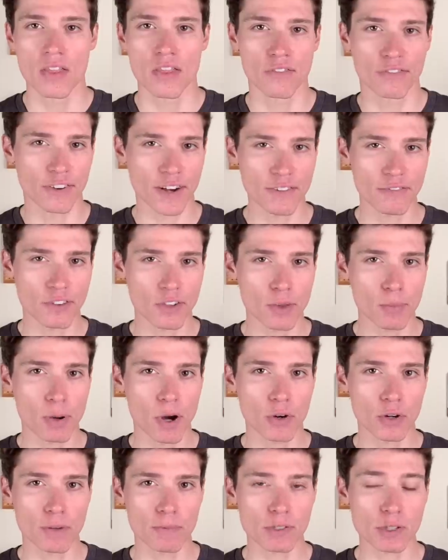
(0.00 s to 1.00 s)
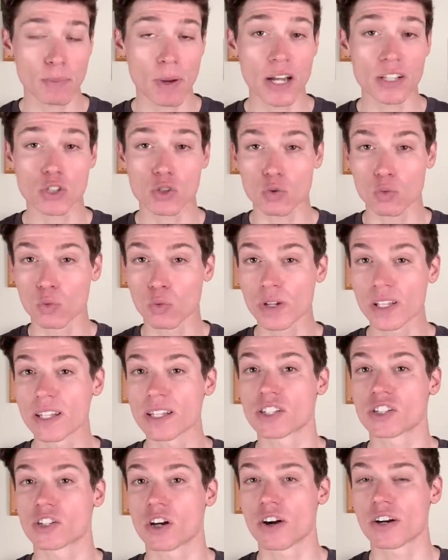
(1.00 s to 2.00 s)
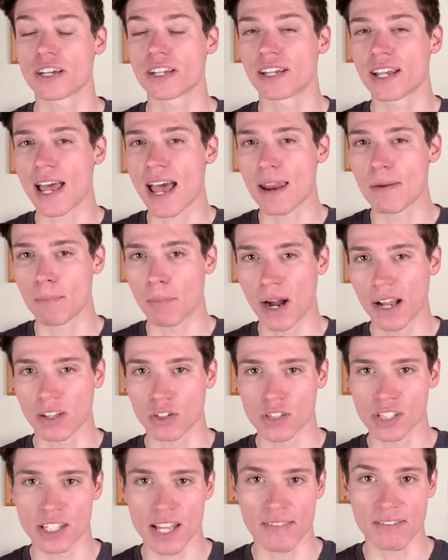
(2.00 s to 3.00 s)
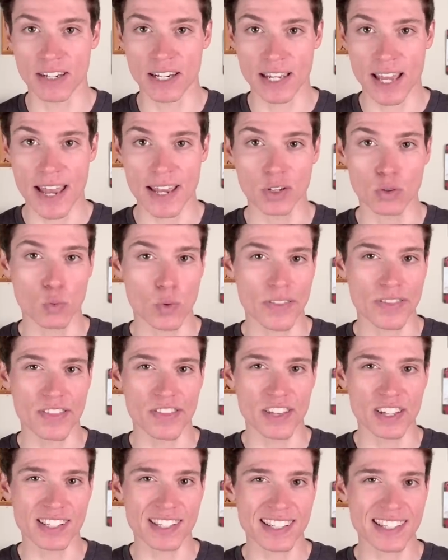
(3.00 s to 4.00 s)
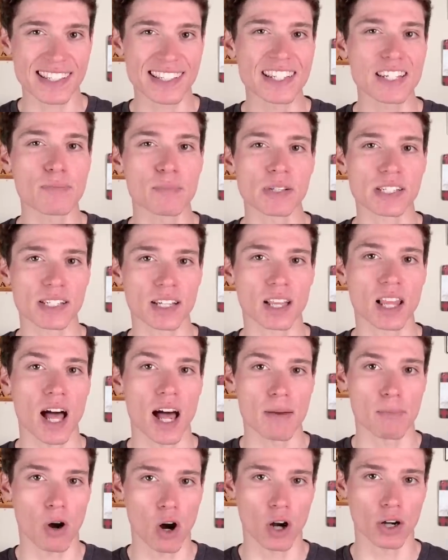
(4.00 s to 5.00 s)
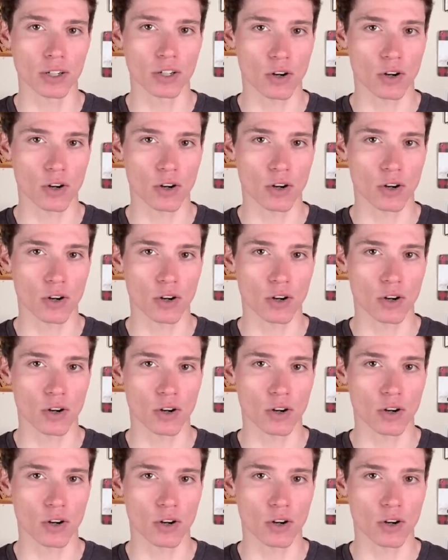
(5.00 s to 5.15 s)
The fight for the podium spots really started at mile seventy-eight, with the steepest climb on